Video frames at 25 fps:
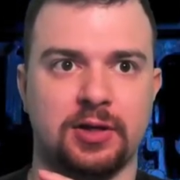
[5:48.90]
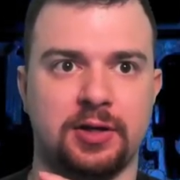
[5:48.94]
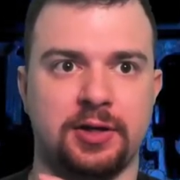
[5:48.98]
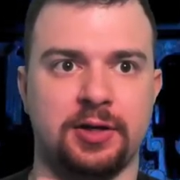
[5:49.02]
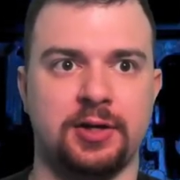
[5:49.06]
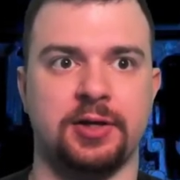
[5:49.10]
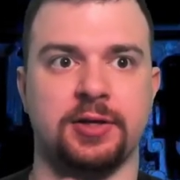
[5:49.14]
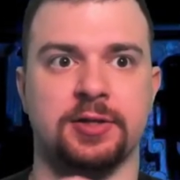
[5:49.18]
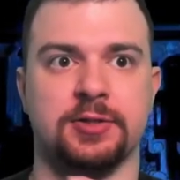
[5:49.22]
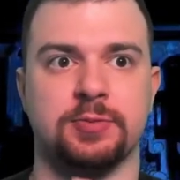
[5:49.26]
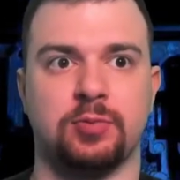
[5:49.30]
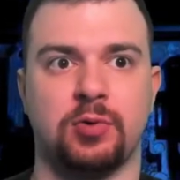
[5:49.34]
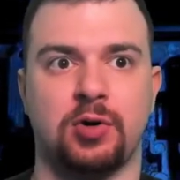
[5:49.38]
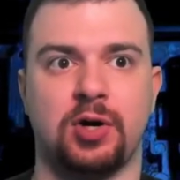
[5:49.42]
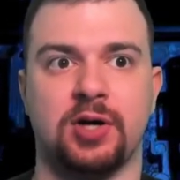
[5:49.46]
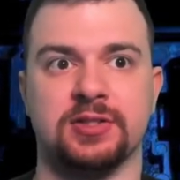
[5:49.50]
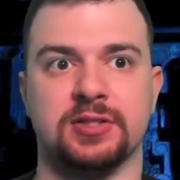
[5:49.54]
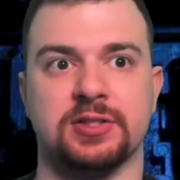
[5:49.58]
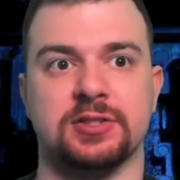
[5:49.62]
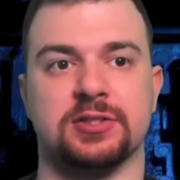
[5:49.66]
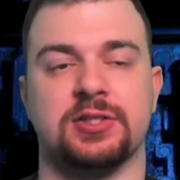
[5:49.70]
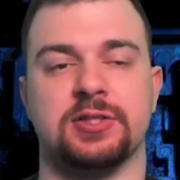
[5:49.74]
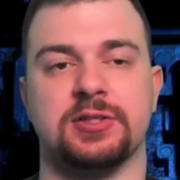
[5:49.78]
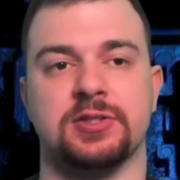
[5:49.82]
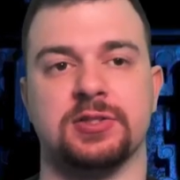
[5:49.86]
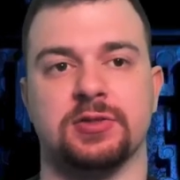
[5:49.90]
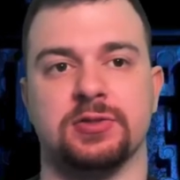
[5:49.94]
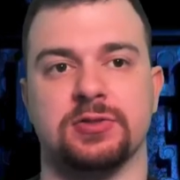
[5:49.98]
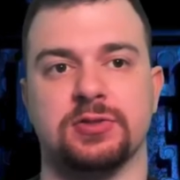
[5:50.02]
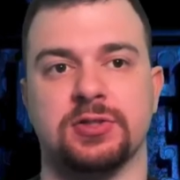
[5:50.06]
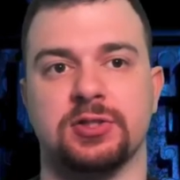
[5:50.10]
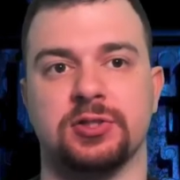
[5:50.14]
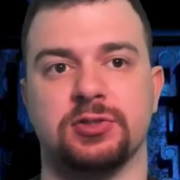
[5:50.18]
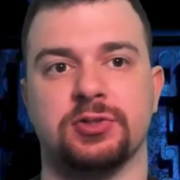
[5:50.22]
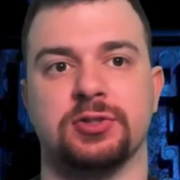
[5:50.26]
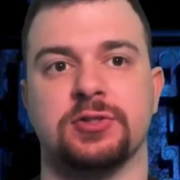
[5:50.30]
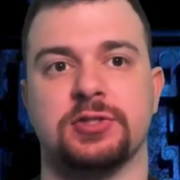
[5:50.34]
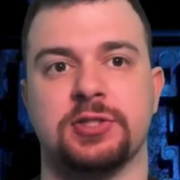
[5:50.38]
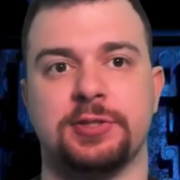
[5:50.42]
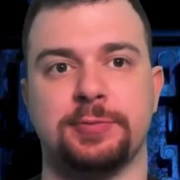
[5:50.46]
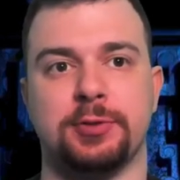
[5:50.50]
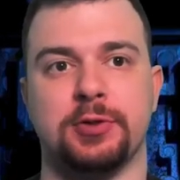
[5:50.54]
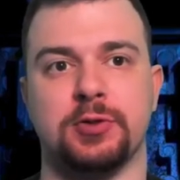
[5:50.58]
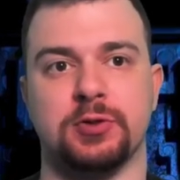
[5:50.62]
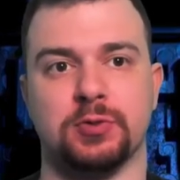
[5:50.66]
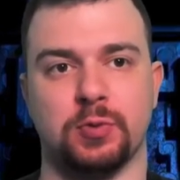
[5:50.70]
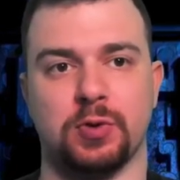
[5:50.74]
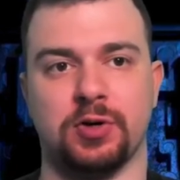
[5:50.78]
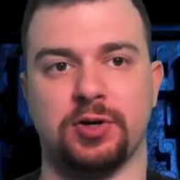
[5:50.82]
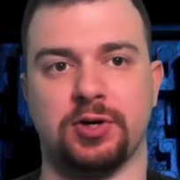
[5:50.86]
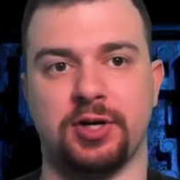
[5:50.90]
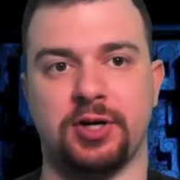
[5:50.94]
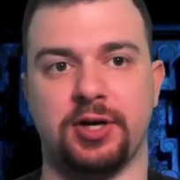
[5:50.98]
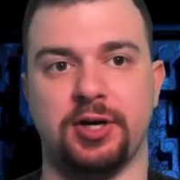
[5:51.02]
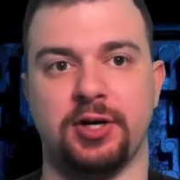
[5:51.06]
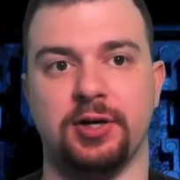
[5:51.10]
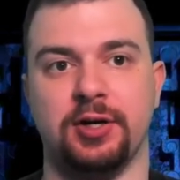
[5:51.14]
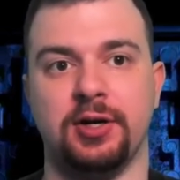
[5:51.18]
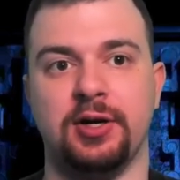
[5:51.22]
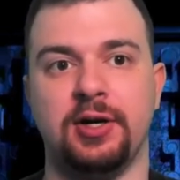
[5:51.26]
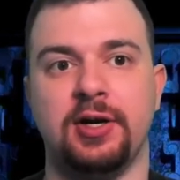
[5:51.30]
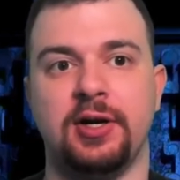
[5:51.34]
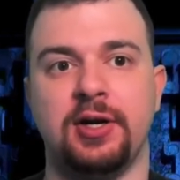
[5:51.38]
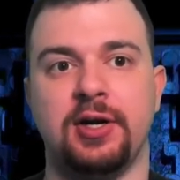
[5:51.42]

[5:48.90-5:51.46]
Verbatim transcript: is processing. So essentially, the CPU is working.